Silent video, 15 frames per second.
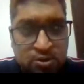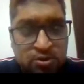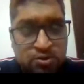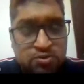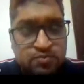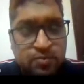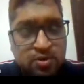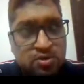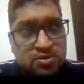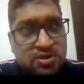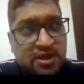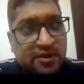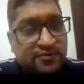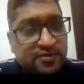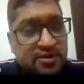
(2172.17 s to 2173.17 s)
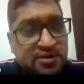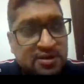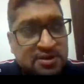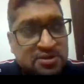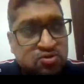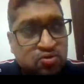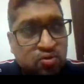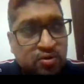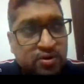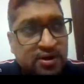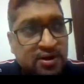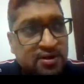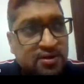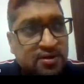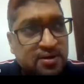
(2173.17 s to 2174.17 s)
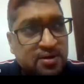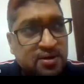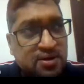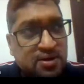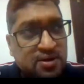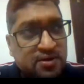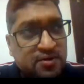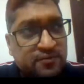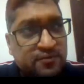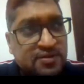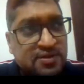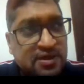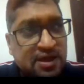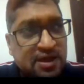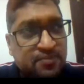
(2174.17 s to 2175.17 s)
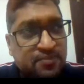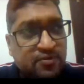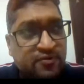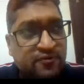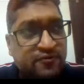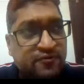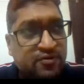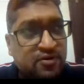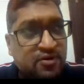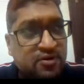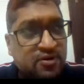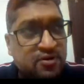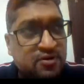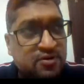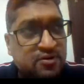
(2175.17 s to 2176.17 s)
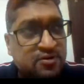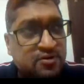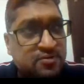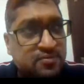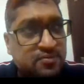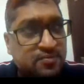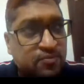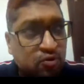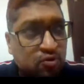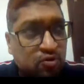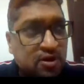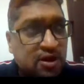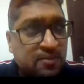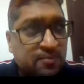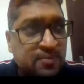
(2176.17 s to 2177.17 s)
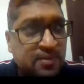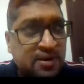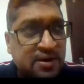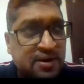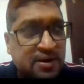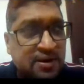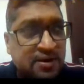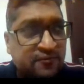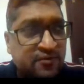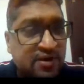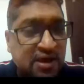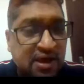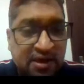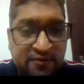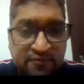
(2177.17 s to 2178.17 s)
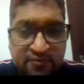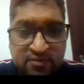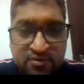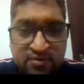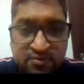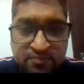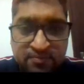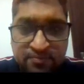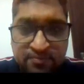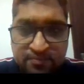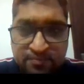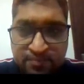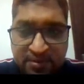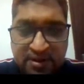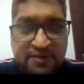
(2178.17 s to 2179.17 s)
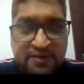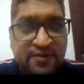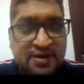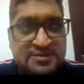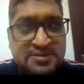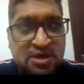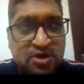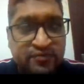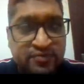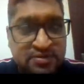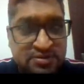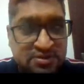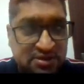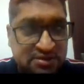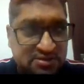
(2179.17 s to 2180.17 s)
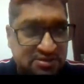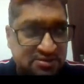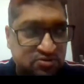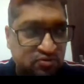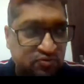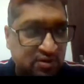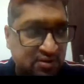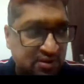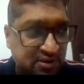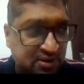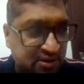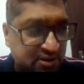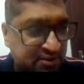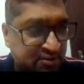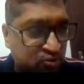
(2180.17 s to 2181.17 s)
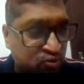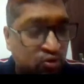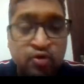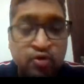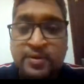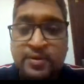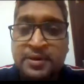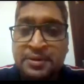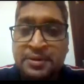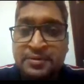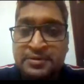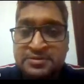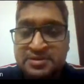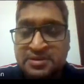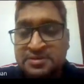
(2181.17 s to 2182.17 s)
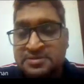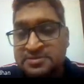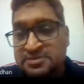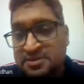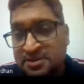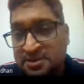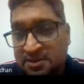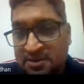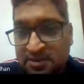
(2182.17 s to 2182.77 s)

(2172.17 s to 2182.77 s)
because everything is coded with the help of program, and we have predefined set of instructions over there, and no human intervention is there.